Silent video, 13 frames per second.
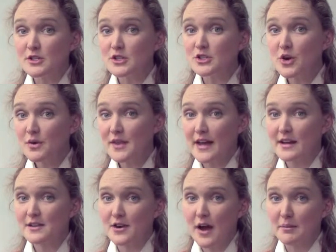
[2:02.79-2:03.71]
can show that
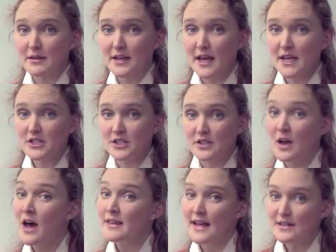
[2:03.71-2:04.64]
in your
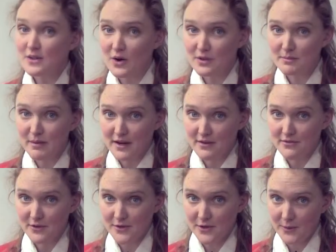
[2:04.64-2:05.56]
application, that's all the better
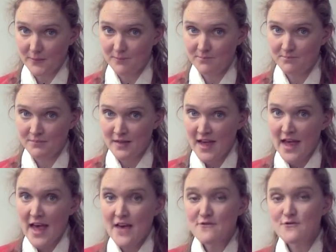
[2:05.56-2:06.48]
for you.
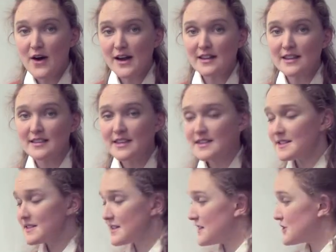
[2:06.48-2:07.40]
And finally, this
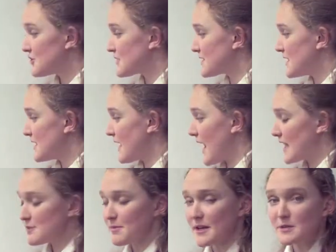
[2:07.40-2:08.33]
is an interesting
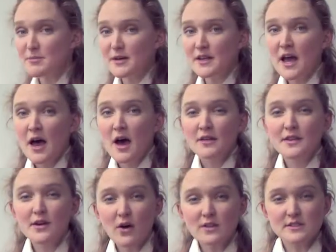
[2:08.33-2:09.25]
aspect, but
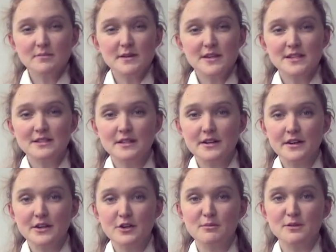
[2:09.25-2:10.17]
they'll also be
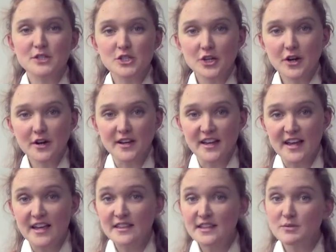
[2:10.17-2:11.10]
considering your
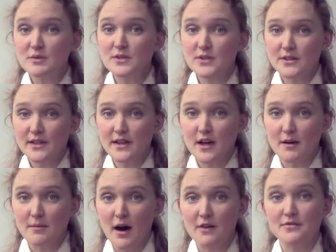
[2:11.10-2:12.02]
maturity, and this will certainly
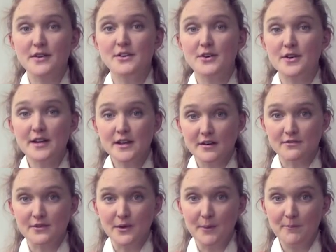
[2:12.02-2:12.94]
come off in your
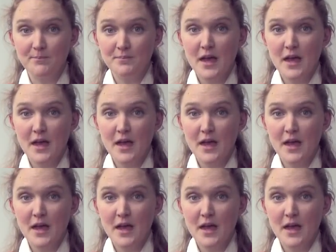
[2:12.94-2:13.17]
interview.